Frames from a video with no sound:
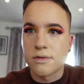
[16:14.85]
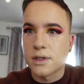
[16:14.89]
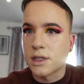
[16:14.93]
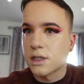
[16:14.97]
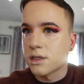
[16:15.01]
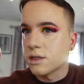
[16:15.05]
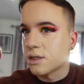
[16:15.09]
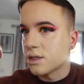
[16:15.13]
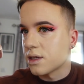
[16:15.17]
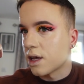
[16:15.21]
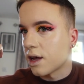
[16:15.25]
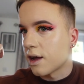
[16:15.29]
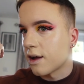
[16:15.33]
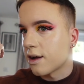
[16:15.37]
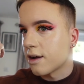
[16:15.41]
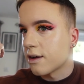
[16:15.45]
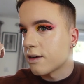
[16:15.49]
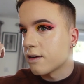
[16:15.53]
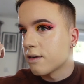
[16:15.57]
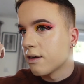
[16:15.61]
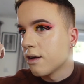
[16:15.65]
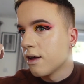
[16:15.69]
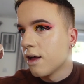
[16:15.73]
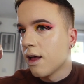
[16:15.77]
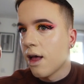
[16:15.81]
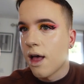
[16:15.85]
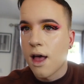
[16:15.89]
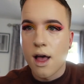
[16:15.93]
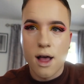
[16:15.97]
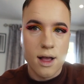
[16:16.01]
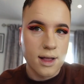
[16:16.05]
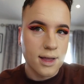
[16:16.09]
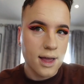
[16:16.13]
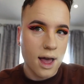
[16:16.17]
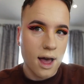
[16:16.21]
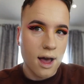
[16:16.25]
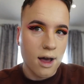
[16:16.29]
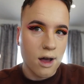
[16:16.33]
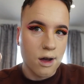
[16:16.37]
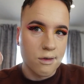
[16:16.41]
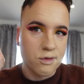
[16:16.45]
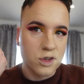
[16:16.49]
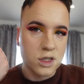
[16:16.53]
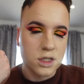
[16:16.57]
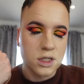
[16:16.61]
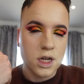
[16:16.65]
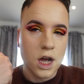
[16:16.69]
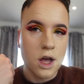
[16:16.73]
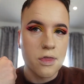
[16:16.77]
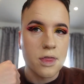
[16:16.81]
So yeah, I've
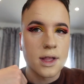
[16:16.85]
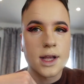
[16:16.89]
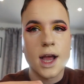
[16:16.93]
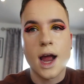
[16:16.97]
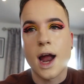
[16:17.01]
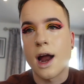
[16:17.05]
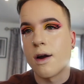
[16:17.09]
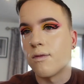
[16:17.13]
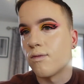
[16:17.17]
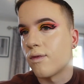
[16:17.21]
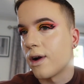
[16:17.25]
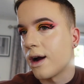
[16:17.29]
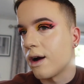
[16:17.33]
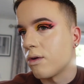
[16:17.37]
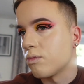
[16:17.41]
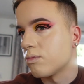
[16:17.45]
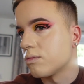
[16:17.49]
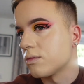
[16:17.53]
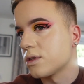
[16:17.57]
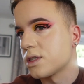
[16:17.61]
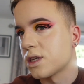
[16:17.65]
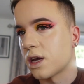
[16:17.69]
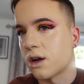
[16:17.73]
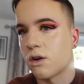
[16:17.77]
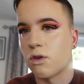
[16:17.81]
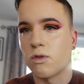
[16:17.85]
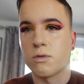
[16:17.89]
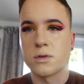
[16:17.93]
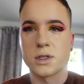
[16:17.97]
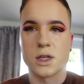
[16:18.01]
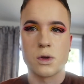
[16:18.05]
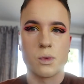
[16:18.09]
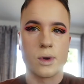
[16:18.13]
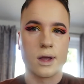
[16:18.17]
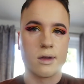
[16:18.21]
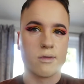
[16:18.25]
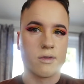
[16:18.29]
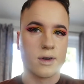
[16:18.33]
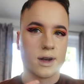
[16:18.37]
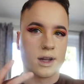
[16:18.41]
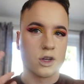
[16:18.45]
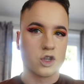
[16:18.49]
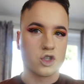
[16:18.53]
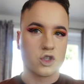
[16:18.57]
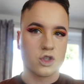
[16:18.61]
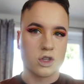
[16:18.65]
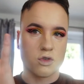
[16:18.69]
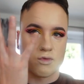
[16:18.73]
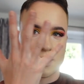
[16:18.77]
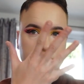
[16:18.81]
just turned the camera around so obviously we can
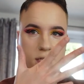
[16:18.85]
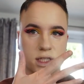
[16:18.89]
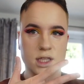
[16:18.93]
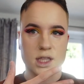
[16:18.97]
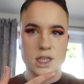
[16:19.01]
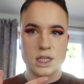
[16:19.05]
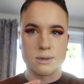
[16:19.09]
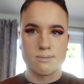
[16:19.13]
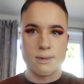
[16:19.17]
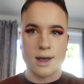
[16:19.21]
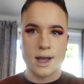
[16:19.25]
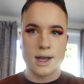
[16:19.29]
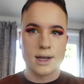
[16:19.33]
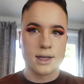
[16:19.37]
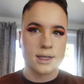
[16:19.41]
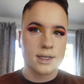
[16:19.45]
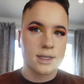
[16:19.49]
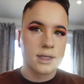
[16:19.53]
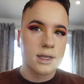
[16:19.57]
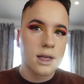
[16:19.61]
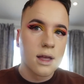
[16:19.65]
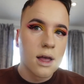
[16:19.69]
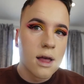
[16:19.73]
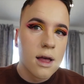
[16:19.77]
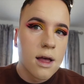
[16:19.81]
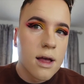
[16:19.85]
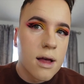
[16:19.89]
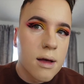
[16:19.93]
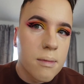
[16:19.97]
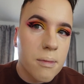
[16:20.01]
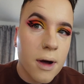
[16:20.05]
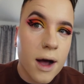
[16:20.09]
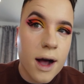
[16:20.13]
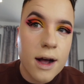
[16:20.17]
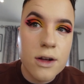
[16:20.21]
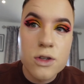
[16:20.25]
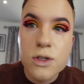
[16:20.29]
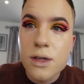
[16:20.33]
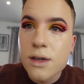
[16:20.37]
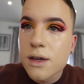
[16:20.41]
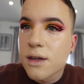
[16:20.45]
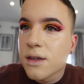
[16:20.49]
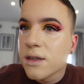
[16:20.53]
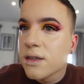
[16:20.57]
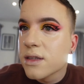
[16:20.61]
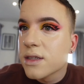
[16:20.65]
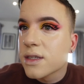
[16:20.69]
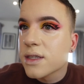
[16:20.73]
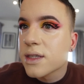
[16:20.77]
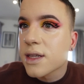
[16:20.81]
finish the rest of this base. But as you
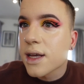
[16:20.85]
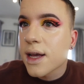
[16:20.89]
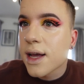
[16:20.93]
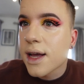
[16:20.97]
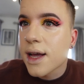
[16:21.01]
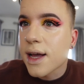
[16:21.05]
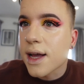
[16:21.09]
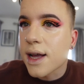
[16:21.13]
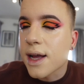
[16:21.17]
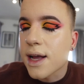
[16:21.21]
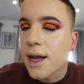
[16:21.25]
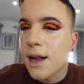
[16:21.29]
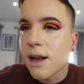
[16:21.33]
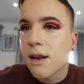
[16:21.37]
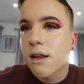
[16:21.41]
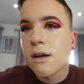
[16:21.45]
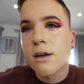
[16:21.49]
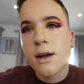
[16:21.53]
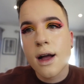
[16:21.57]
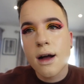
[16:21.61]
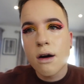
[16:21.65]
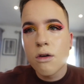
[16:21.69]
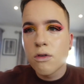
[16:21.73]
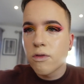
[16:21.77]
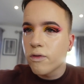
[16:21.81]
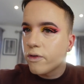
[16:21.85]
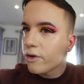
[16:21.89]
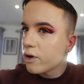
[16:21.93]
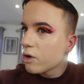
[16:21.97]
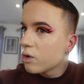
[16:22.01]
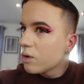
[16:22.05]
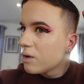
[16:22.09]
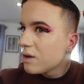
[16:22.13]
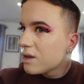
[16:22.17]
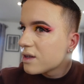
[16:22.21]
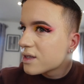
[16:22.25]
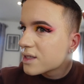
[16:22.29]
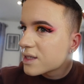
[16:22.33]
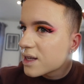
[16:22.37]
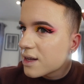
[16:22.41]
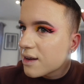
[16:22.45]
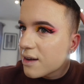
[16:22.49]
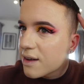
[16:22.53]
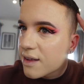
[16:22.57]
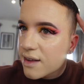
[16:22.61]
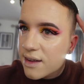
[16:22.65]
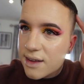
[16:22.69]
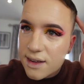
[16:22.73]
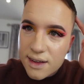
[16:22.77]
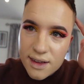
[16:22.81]
can see, look how flawless it
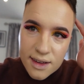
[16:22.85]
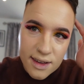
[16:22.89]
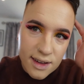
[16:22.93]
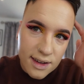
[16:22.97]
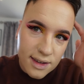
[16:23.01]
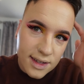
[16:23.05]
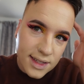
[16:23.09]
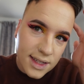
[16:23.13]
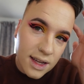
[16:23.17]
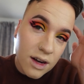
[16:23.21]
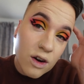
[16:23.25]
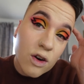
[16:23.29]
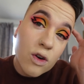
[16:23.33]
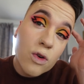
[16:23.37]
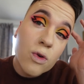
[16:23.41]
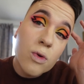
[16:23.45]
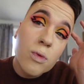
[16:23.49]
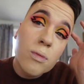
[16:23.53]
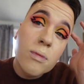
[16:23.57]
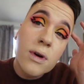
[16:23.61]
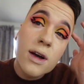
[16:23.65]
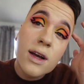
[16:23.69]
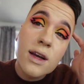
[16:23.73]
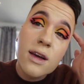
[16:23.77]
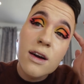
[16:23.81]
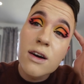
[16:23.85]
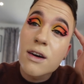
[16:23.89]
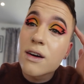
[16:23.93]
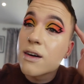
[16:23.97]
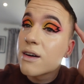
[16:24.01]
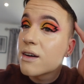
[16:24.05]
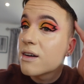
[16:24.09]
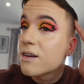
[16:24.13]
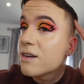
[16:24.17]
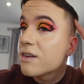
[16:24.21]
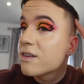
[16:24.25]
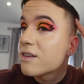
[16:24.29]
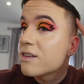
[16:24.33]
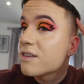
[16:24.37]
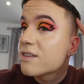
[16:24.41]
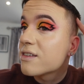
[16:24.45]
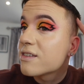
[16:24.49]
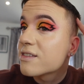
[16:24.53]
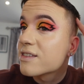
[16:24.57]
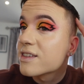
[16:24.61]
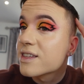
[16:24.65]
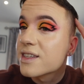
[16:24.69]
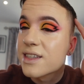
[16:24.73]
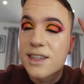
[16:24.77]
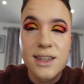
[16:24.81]
looks. Oh my
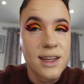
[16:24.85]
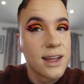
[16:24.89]
god.